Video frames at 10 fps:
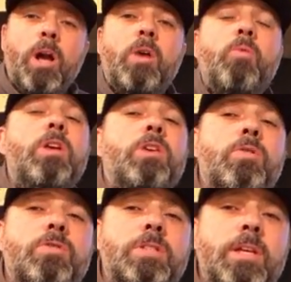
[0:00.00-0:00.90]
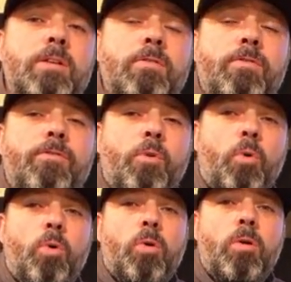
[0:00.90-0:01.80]
are we using
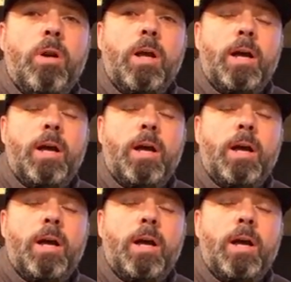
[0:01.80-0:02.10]
for